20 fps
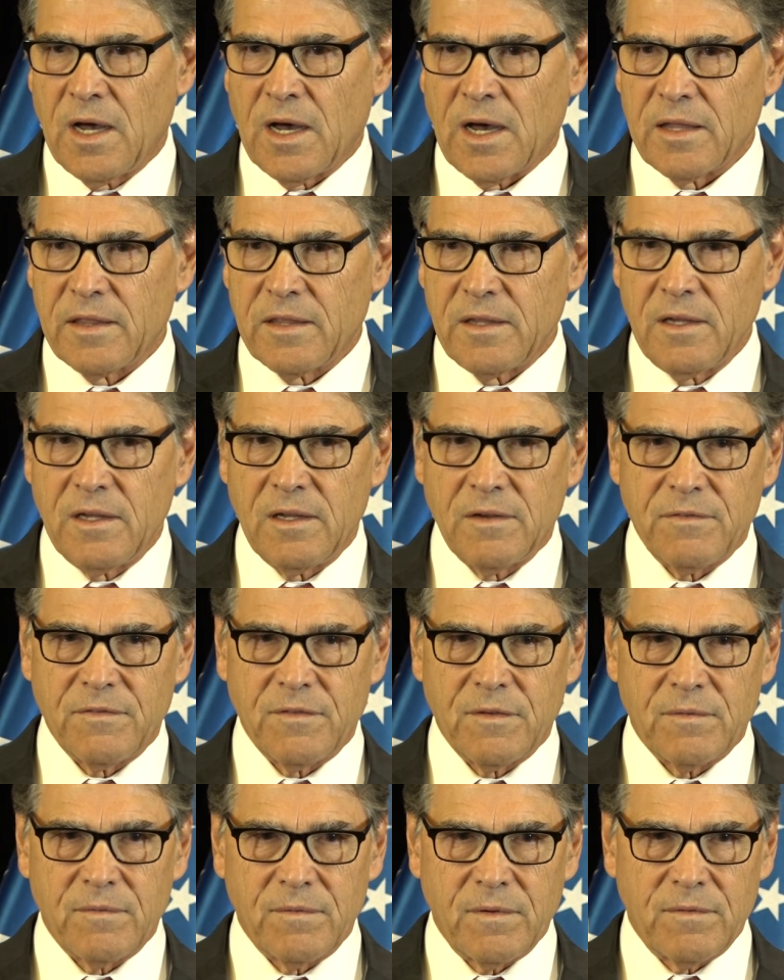I think
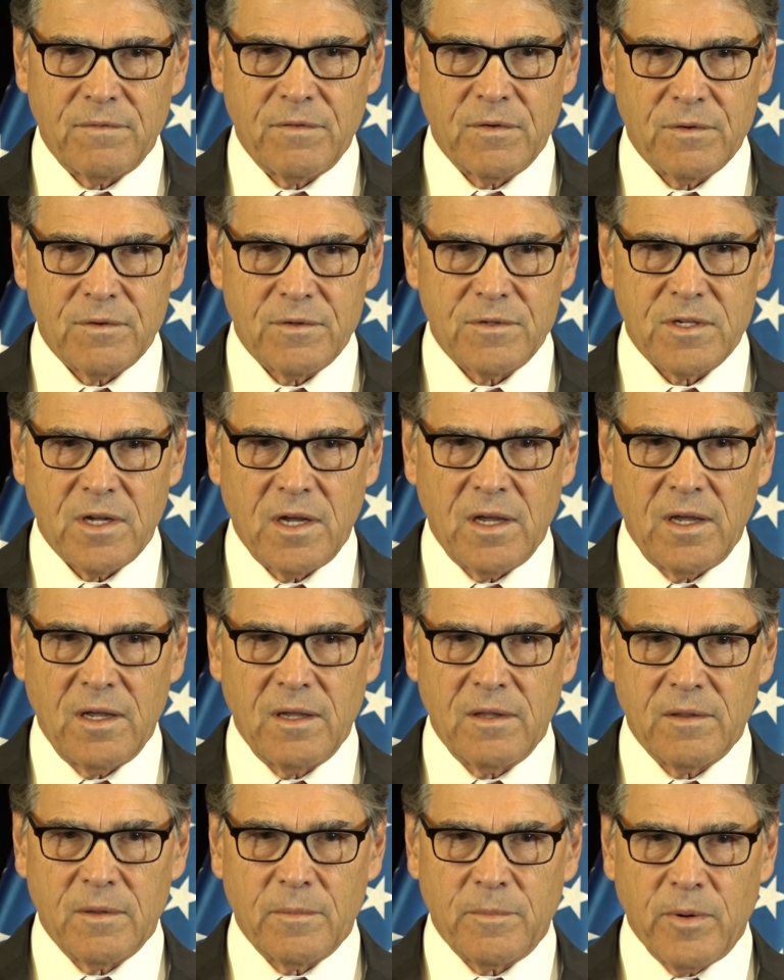if, the, if you're
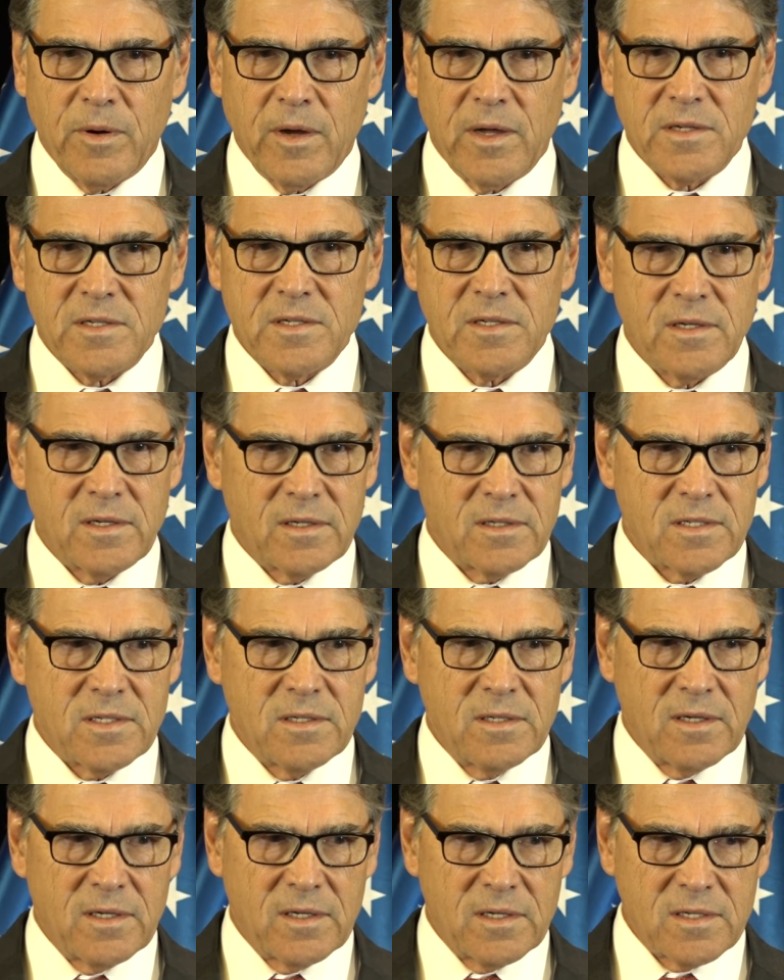saying the president
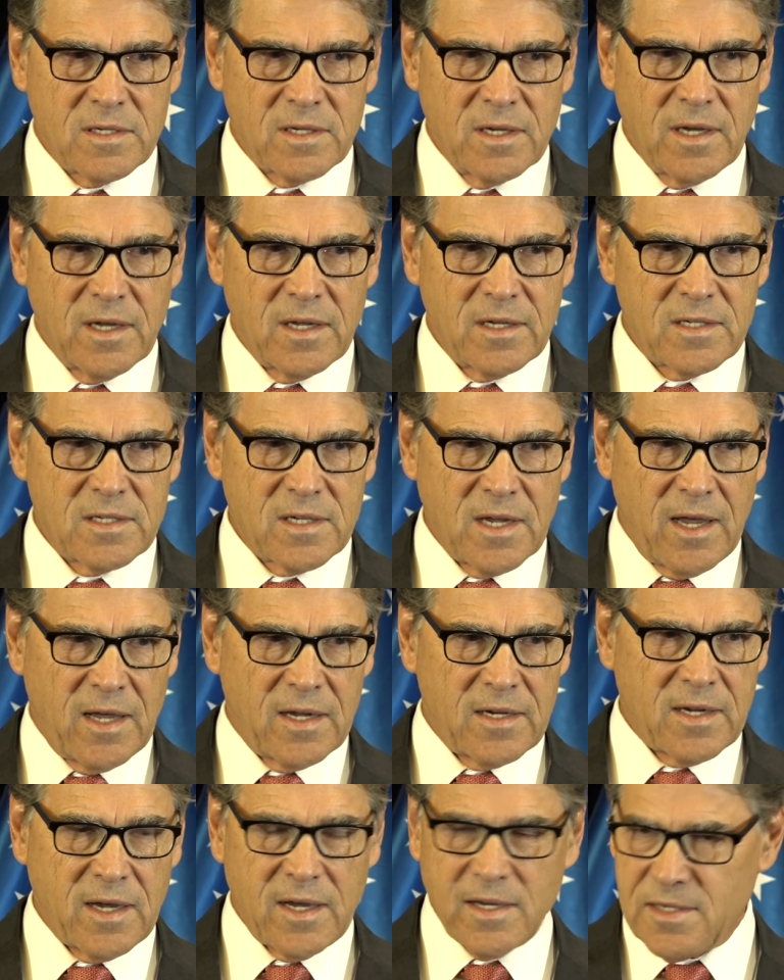is against
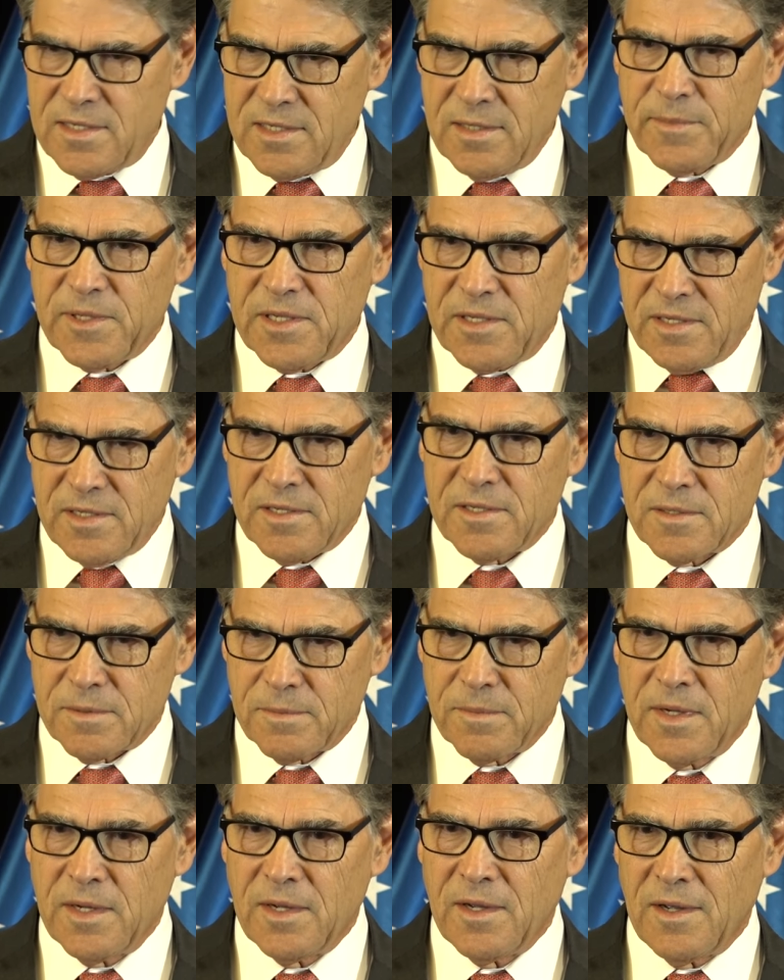
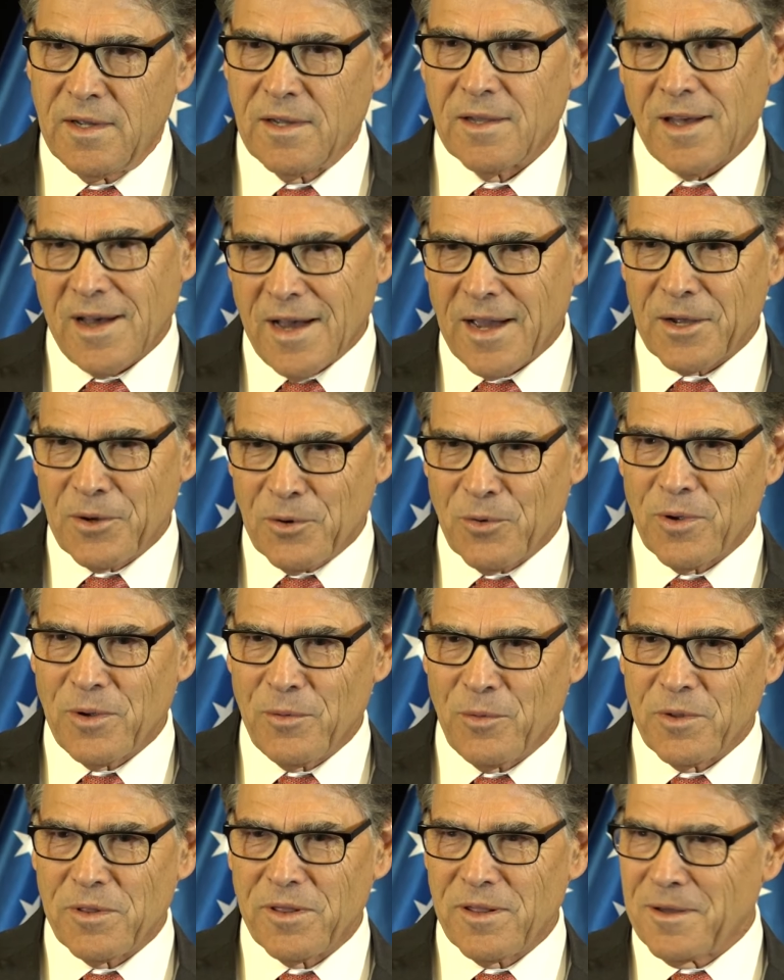anti-Semitism, I agree
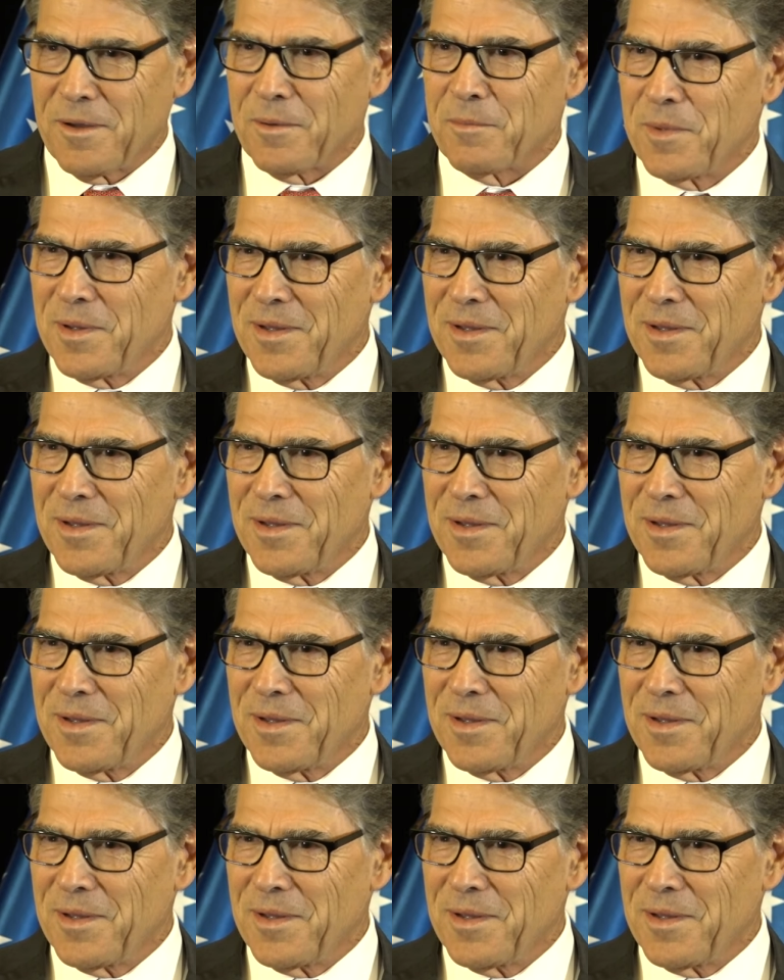with him.